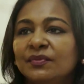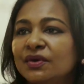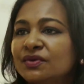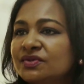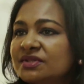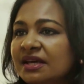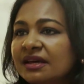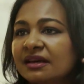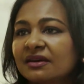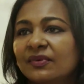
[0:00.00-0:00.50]

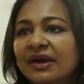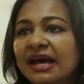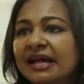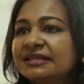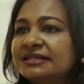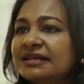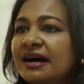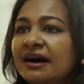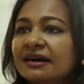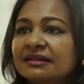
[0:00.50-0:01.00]
music, we
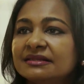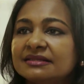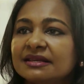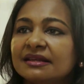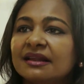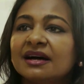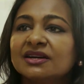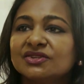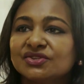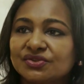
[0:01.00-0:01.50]
had dance
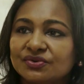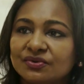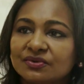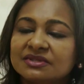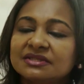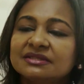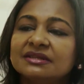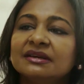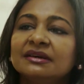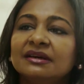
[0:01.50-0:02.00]
in our
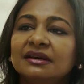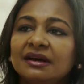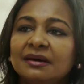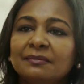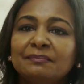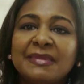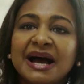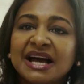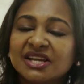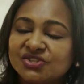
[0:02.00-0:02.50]
shows,
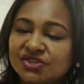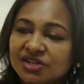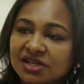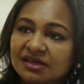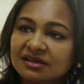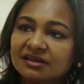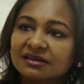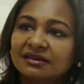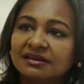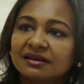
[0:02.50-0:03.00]

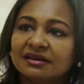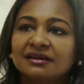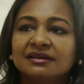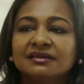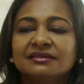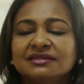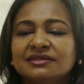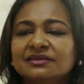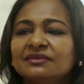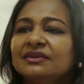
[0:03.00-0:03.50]
magic,
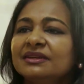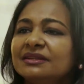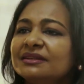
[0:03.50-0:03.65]
so